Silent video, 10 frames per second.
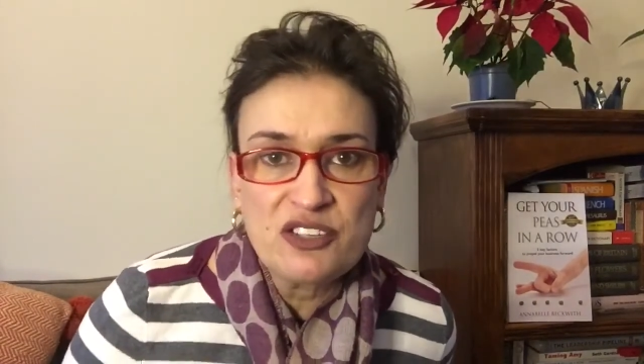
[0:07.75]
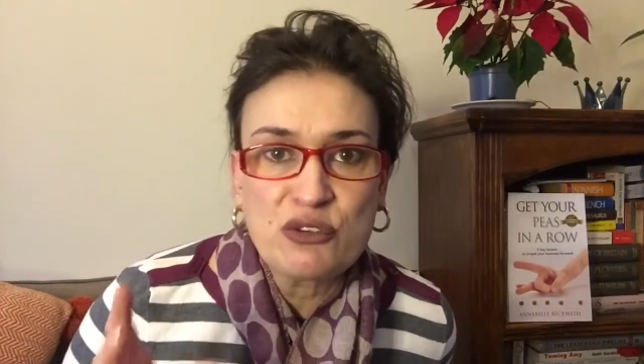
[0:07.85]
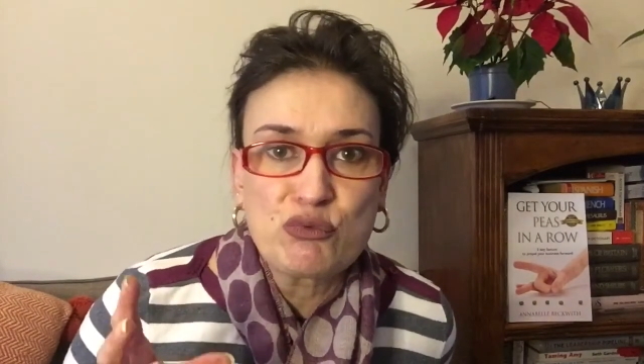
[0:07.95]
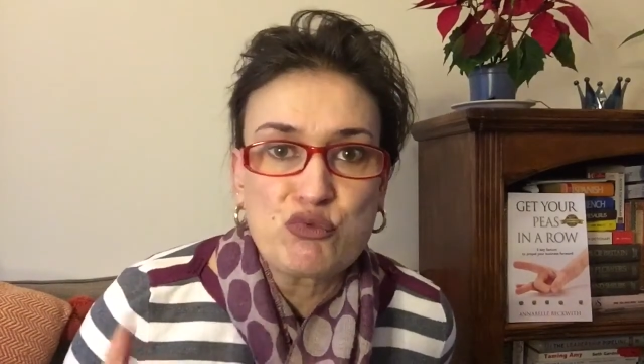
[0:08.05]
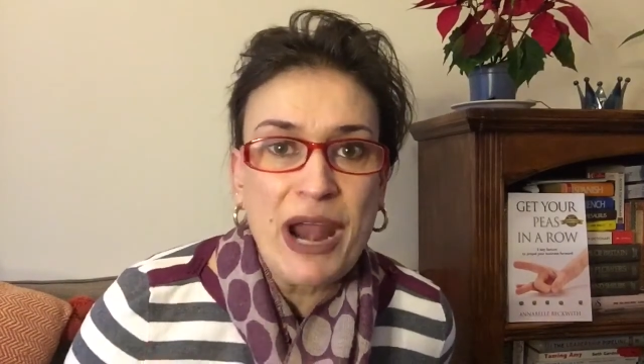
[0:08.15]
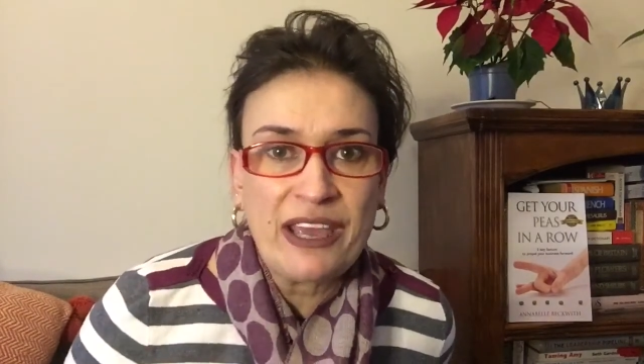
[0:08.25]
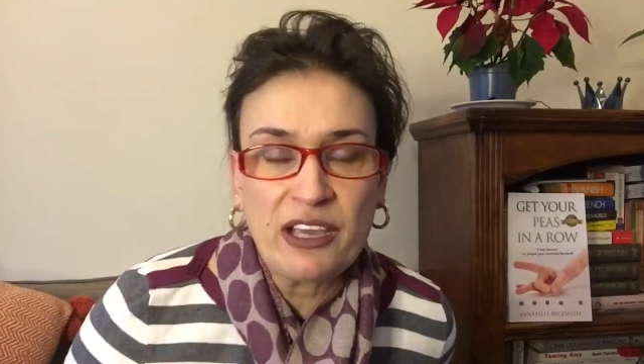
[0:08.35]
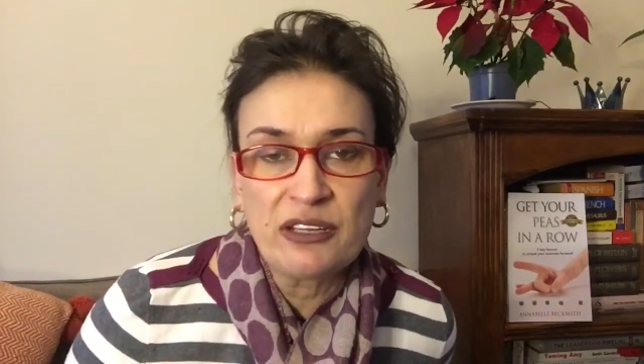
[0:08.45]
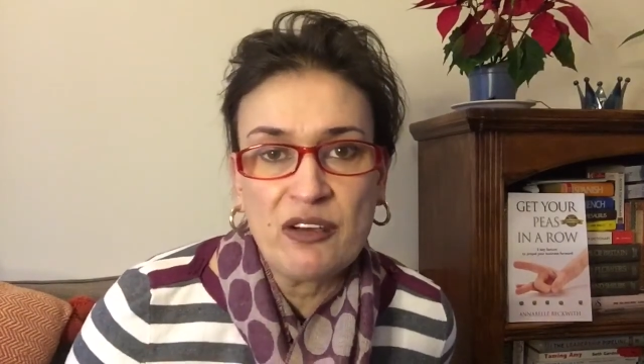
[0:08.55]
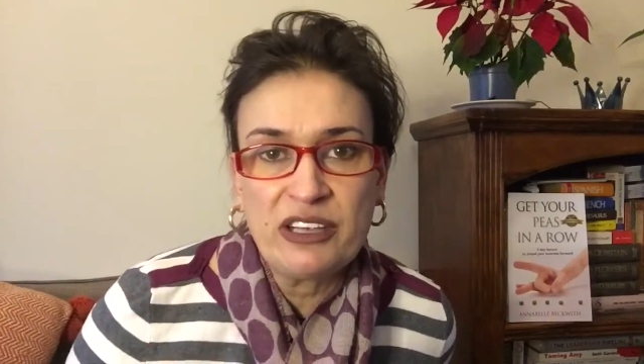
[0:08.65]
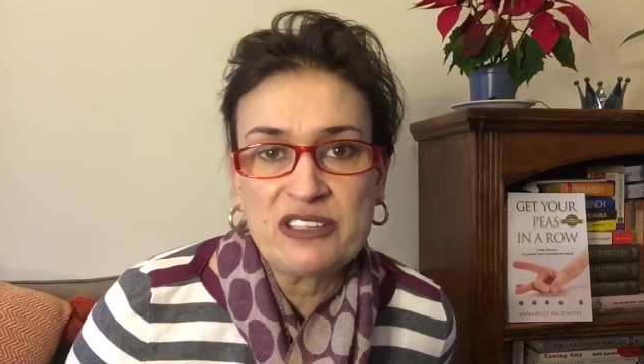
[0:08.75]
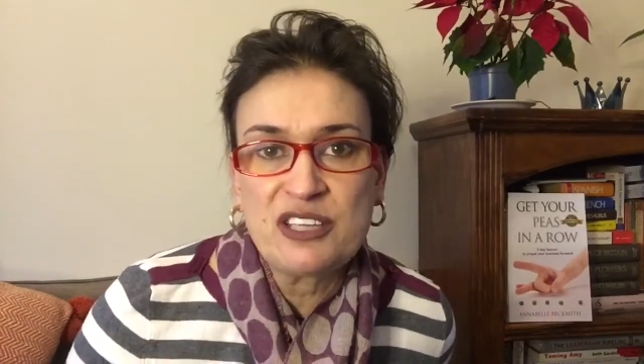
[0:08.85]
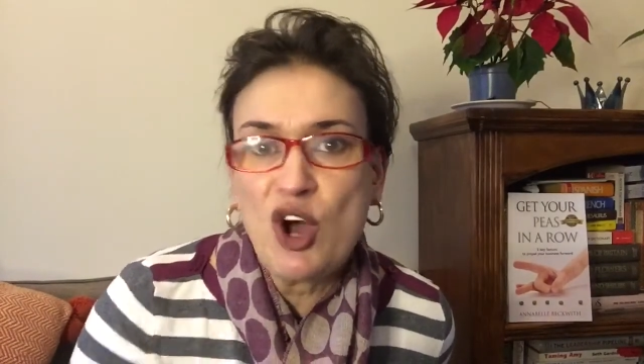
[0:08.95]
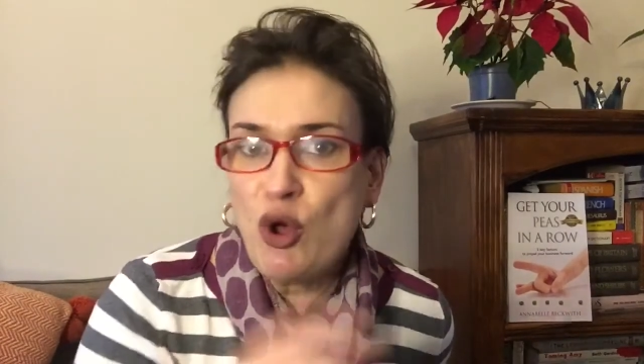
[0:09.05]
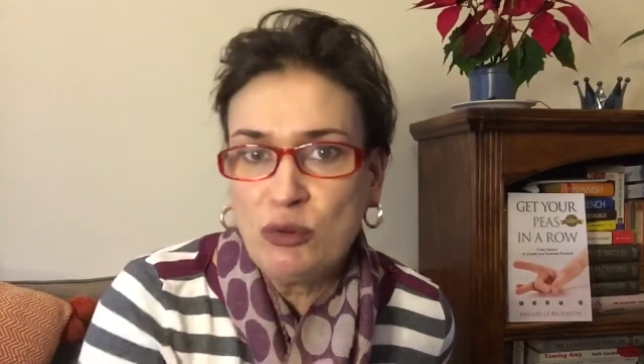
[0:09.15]
to recognise
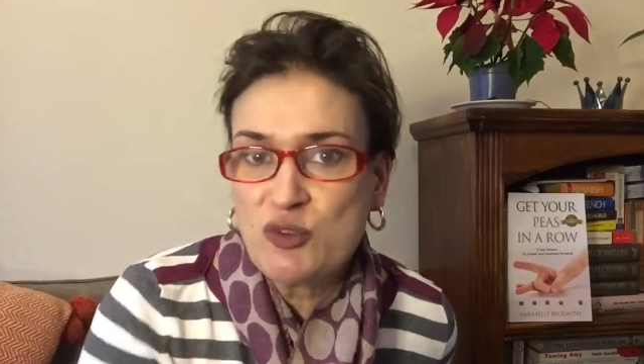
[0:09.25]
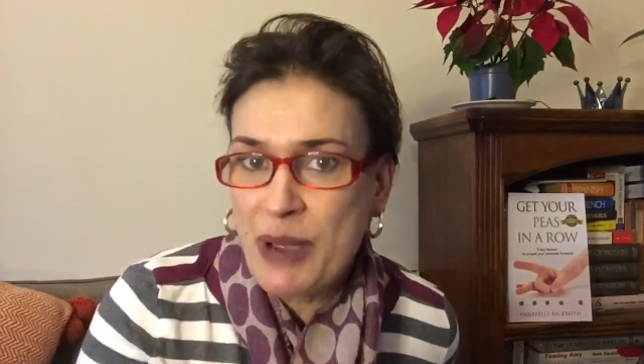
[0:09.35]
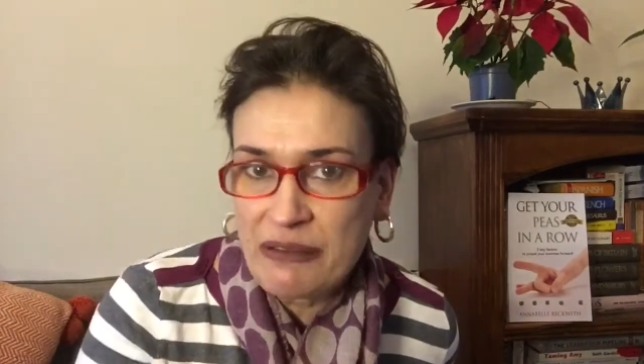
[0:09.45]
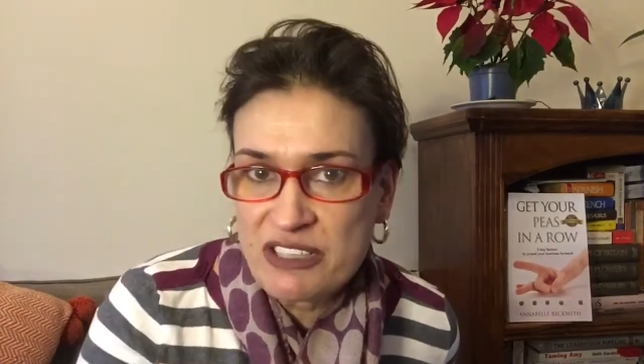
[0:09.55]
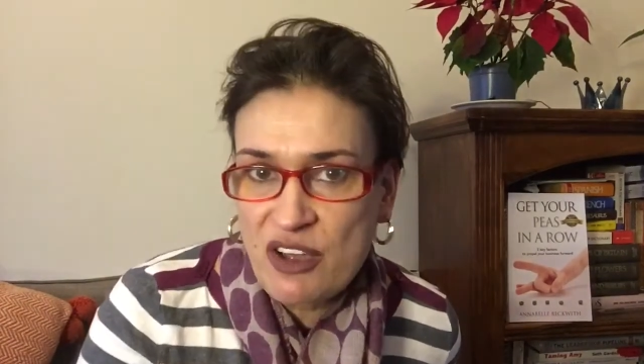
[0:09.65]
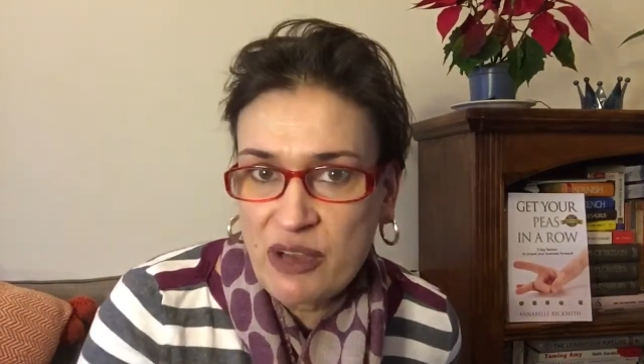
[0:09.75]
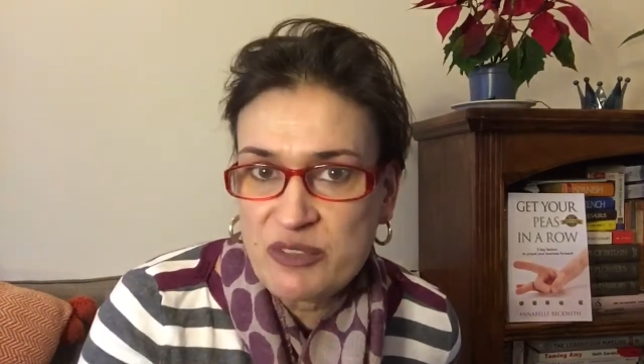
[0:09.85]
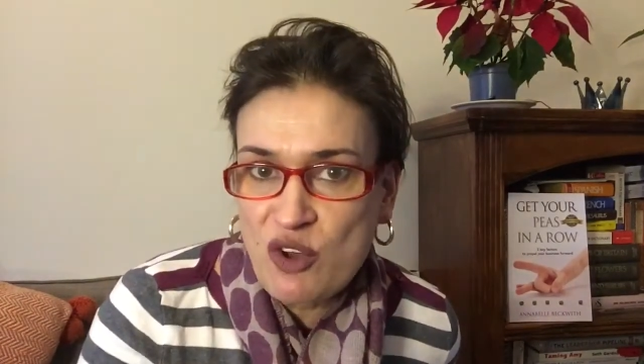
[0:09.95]
that old paradigms